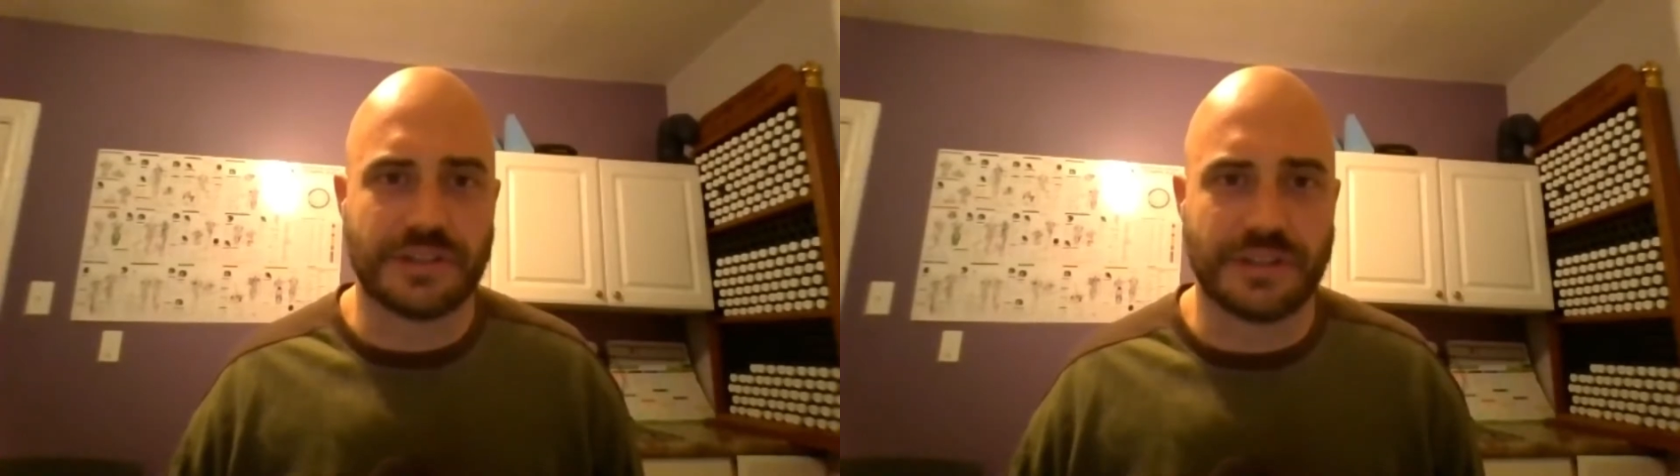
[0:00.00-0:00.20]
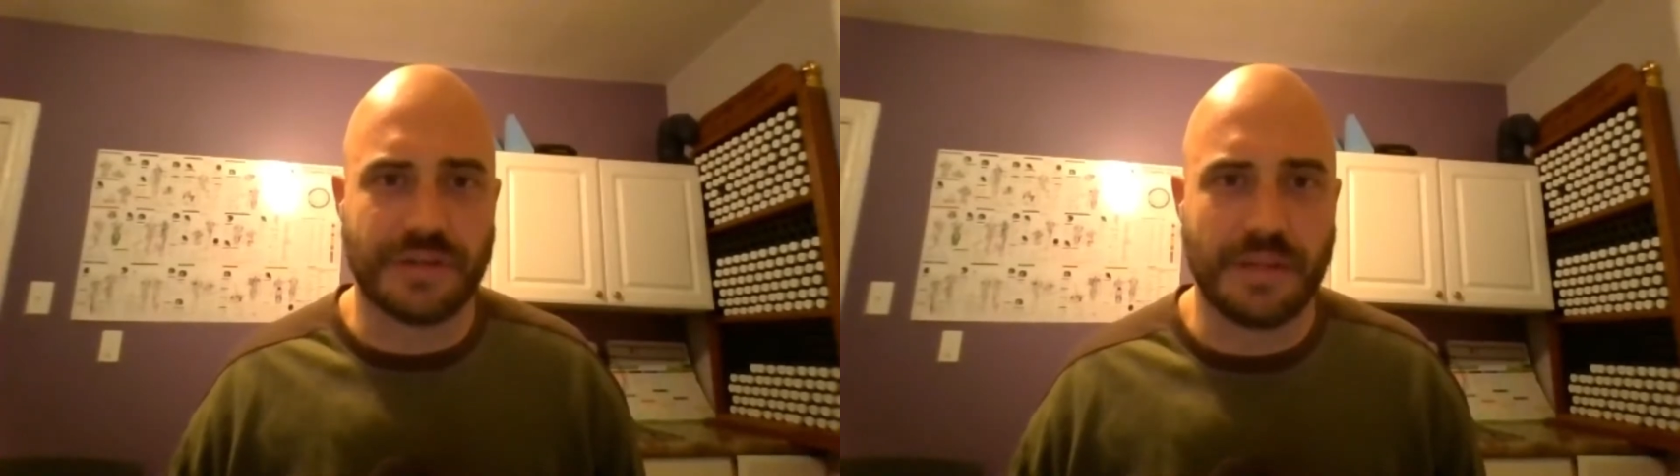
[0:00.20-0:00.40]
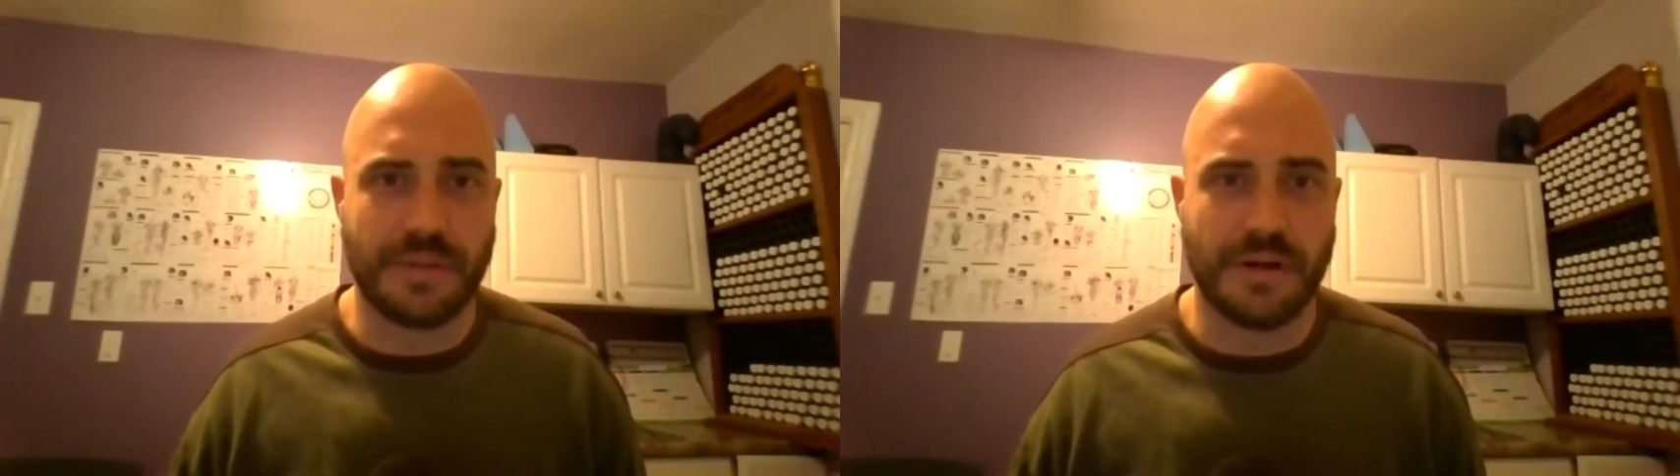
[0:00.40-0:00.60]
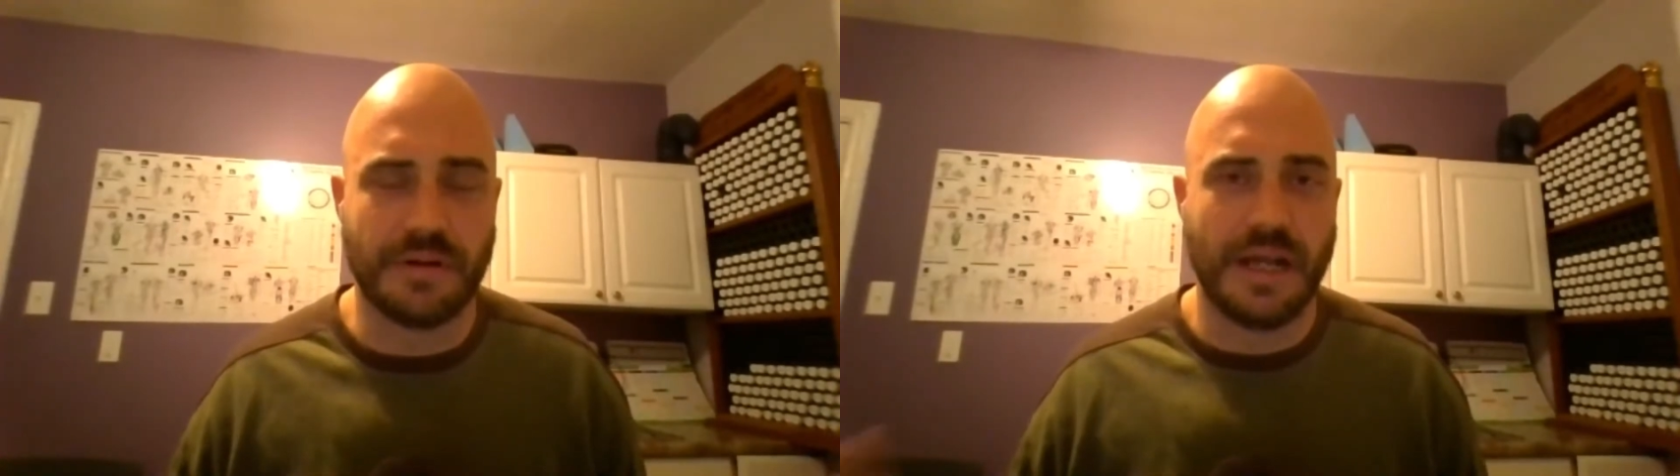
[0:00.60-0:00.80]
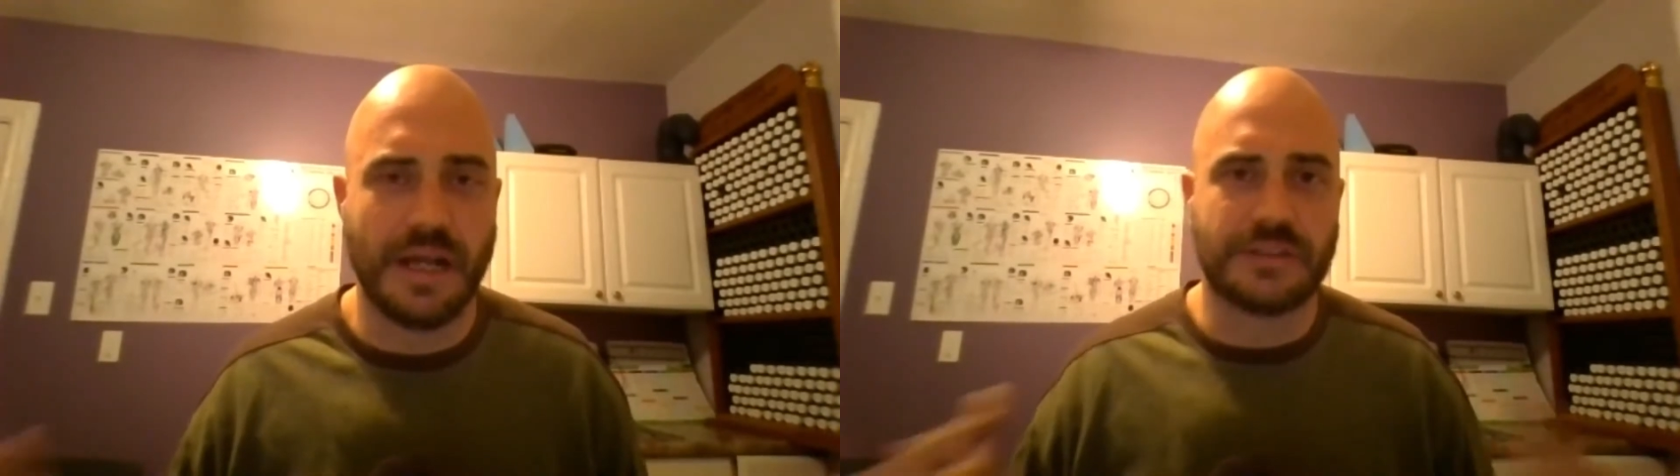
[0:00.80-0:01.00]
in a
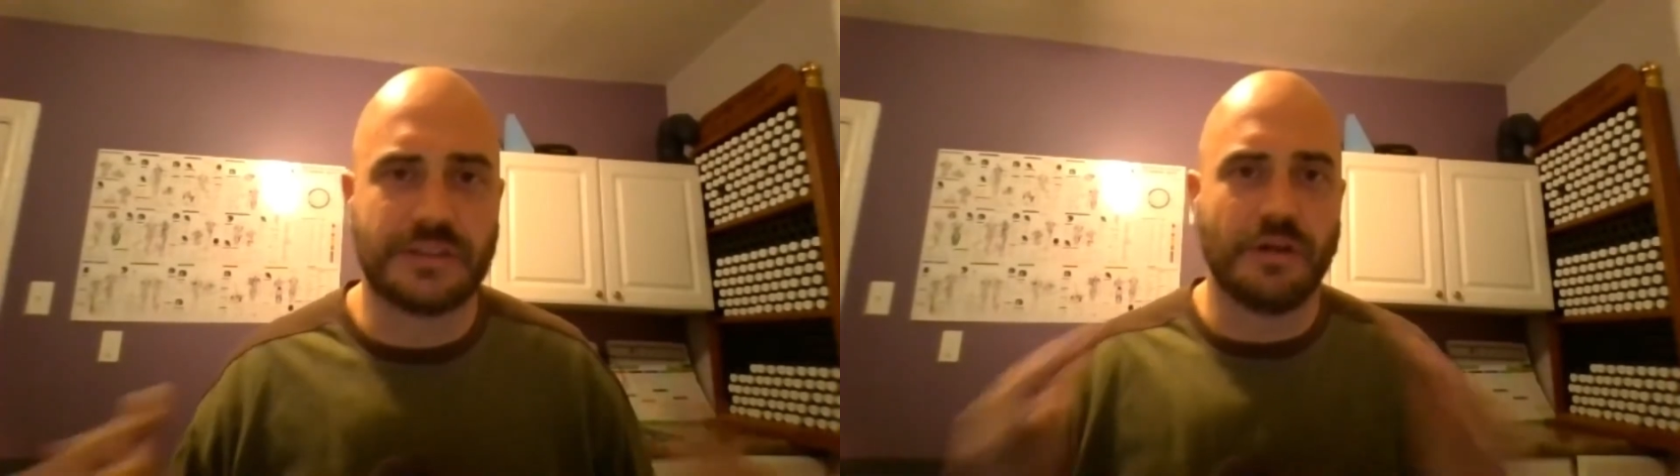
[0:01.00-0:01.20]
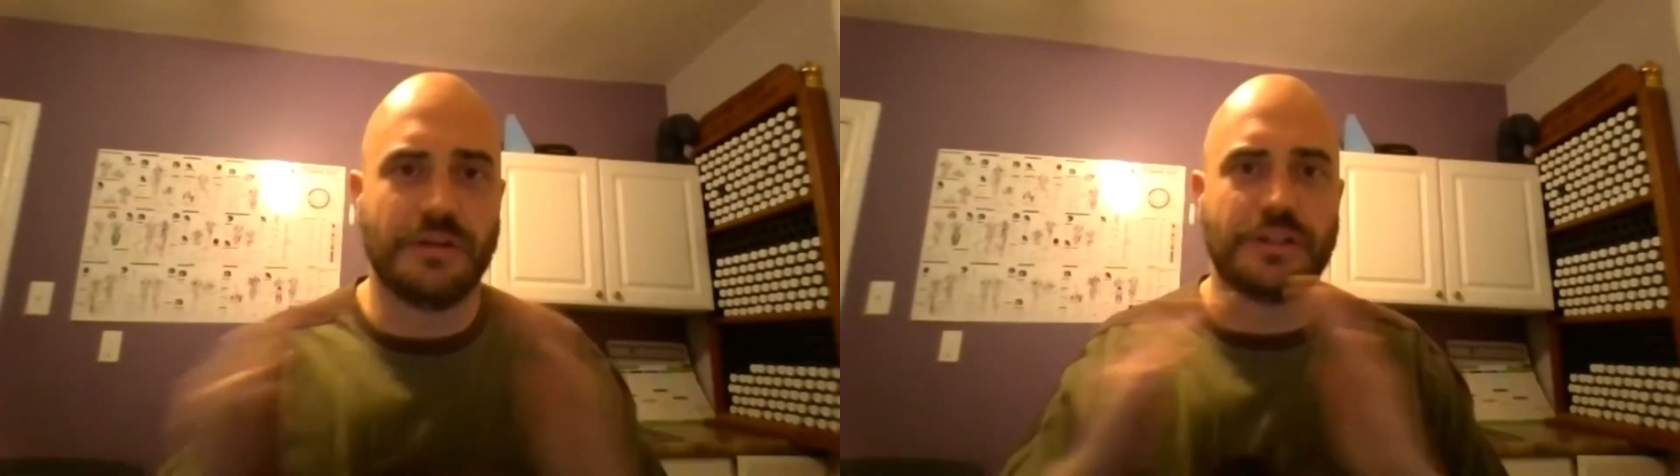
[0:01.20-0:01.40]
rainbow, and so yep.